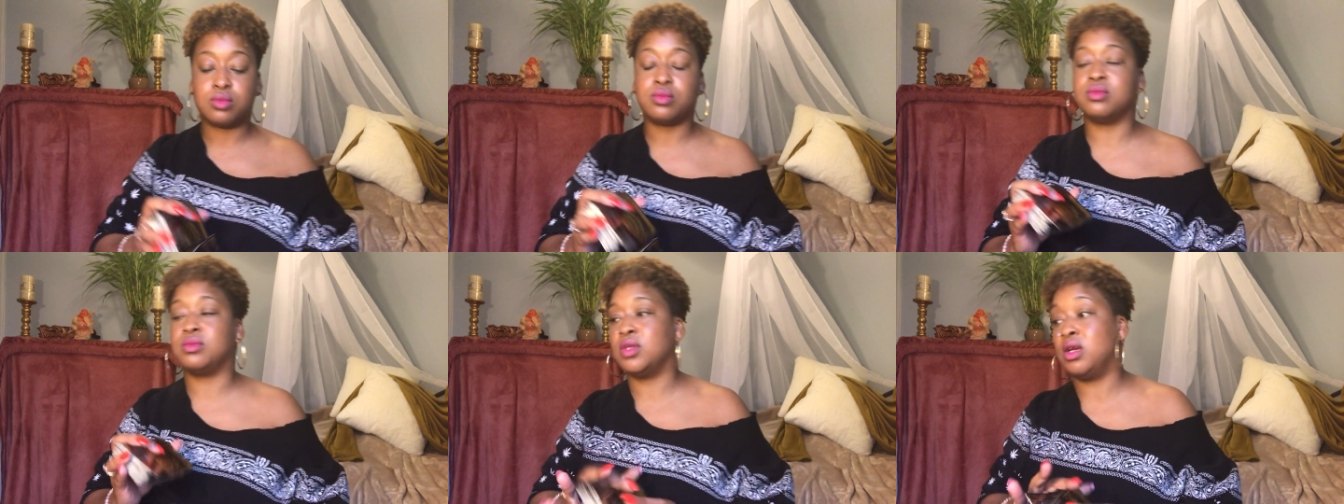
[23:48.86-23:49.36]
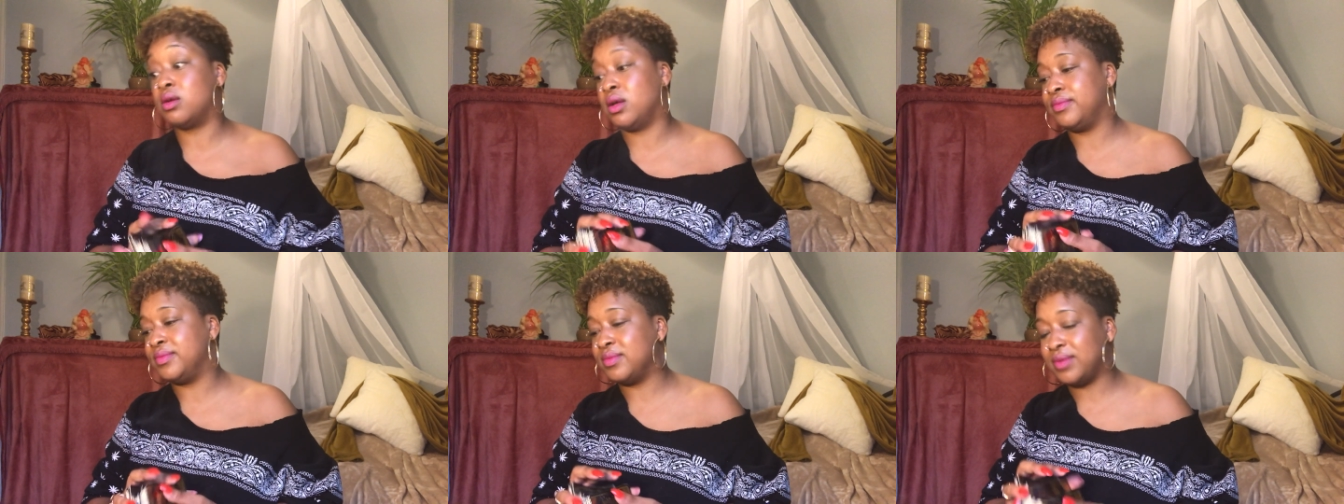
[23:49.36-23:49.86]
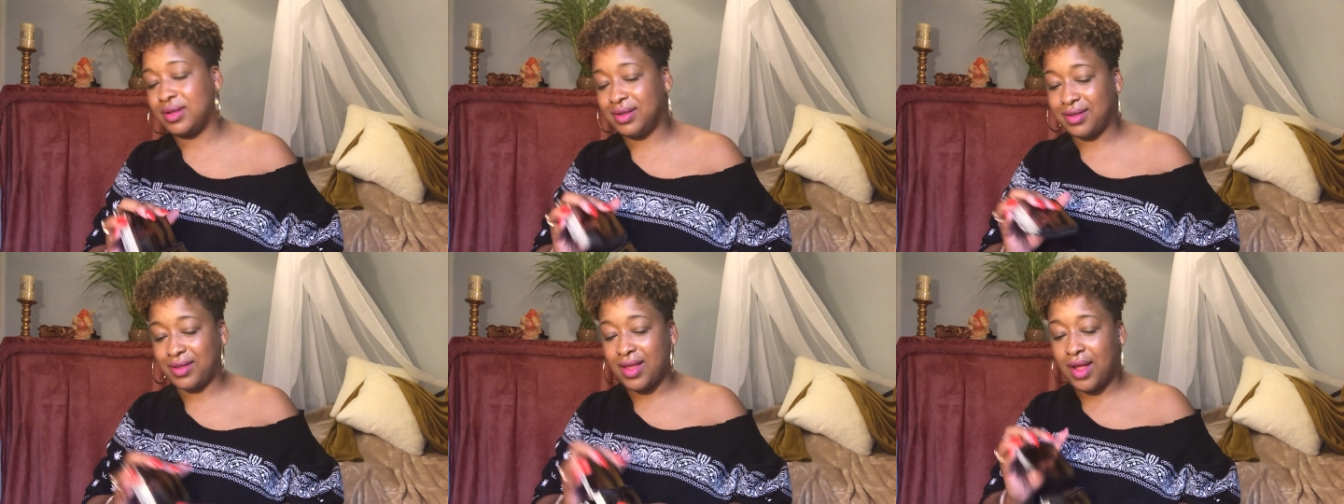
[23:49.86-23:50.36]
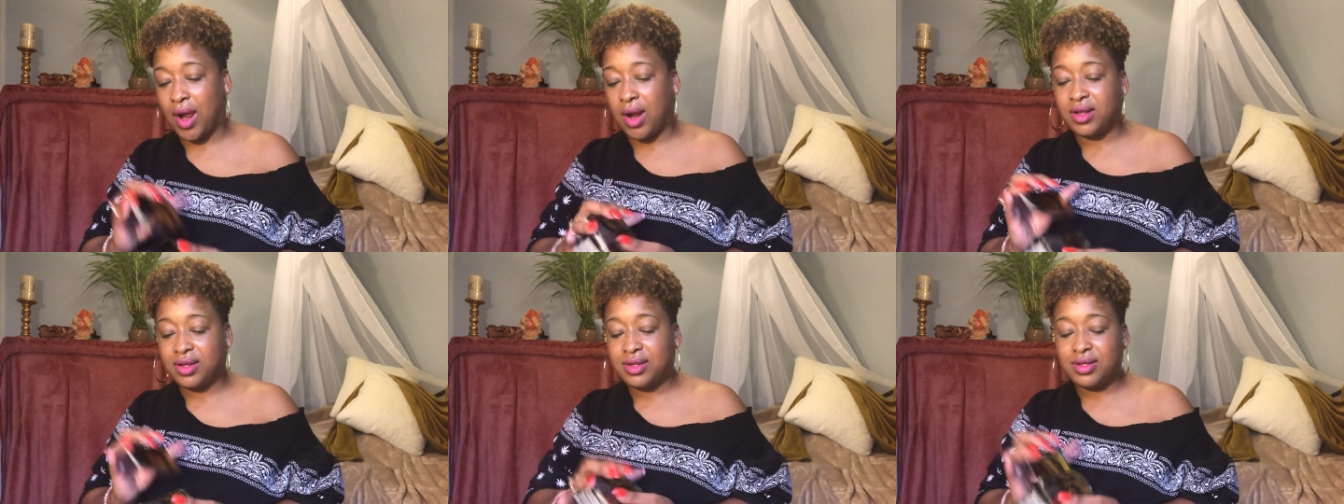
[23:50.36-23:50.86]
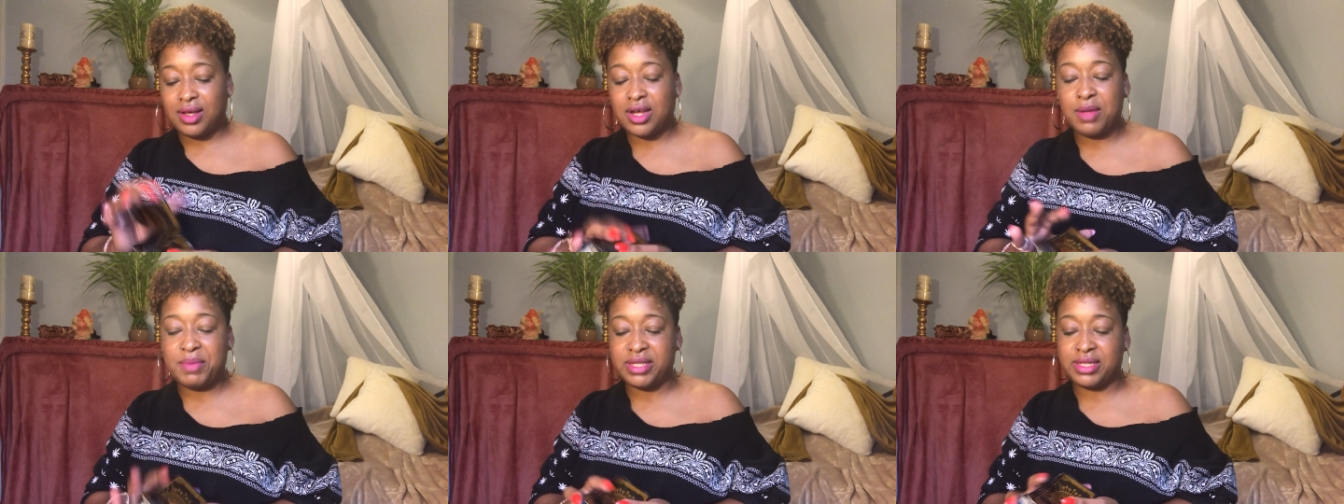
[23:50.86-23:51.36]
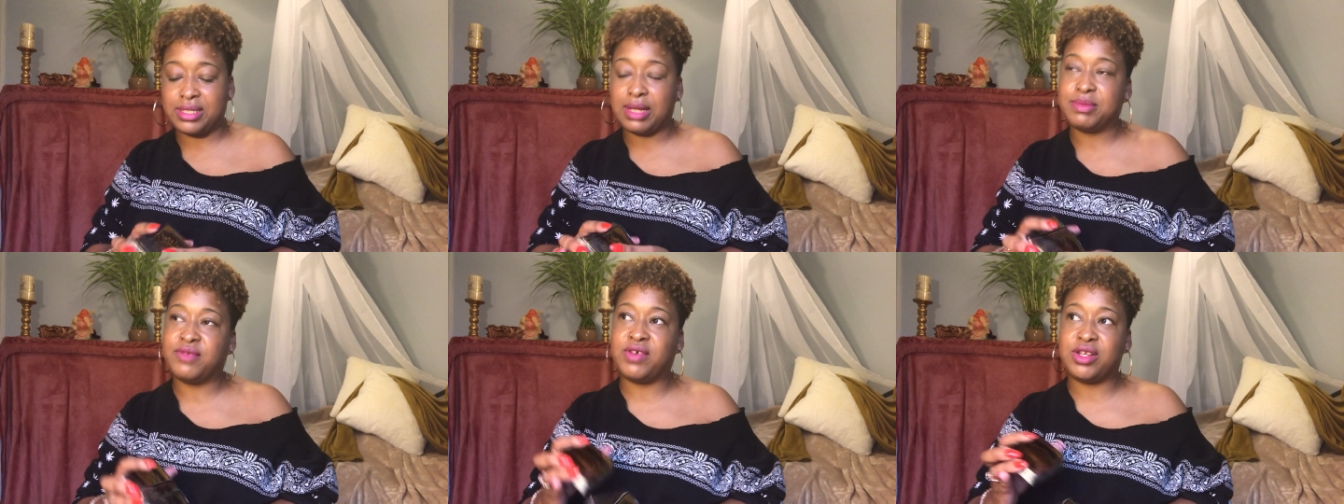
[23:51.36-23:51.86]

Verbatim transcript: Mm, okay. It could be a deceptive